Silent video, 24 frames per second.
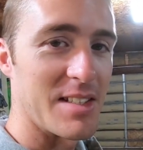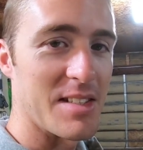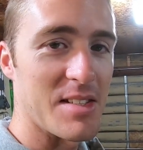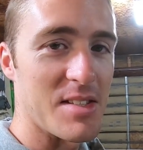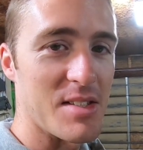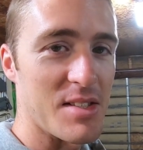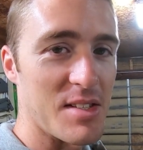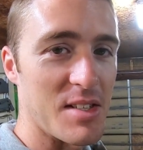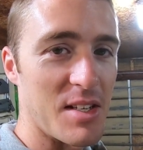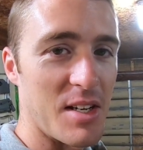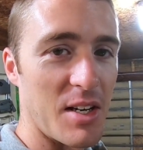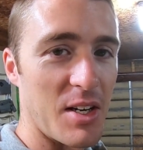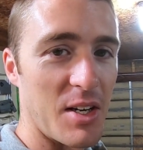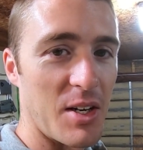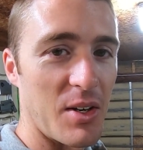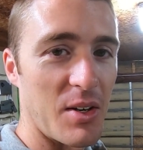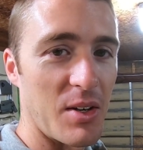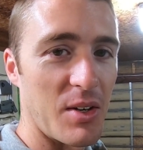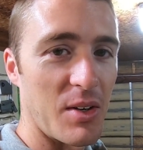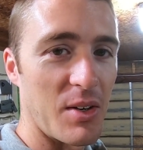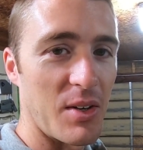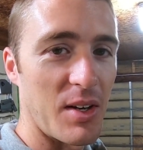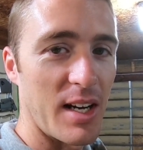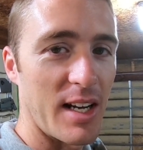
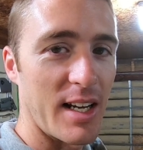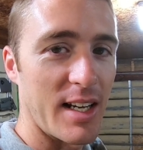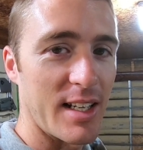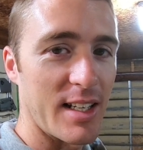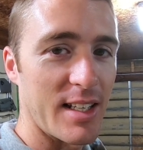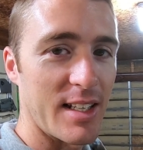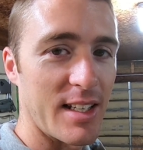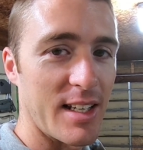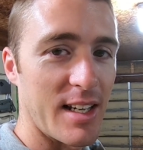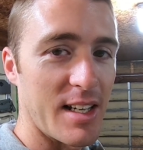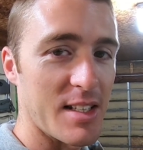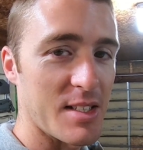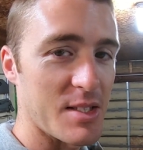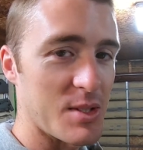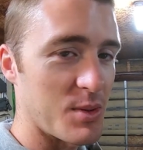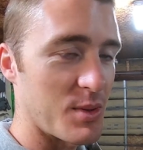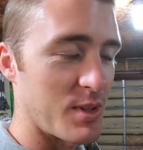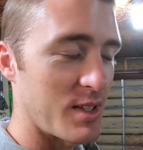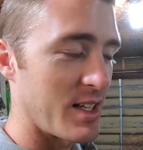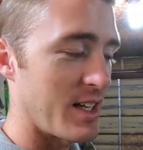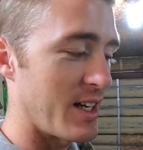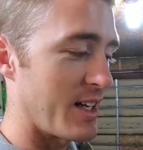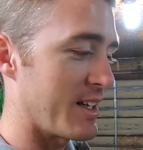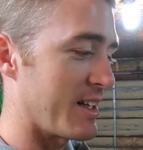So I guess
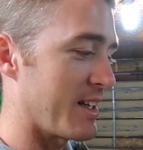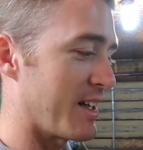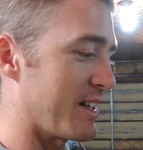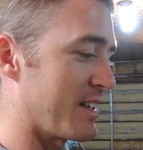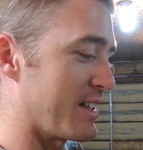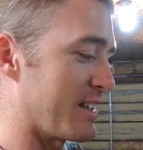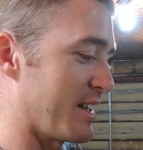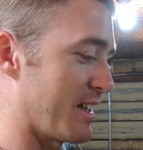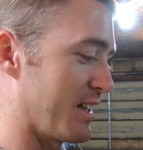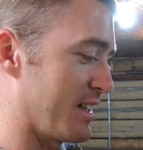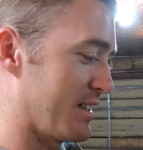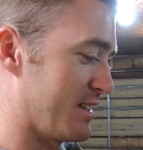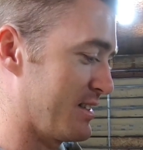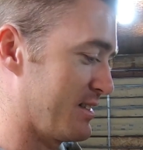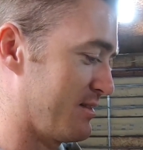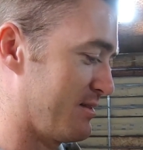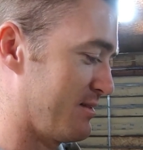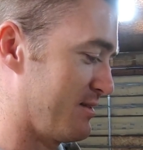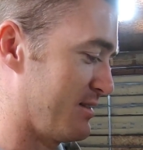we're not done yet.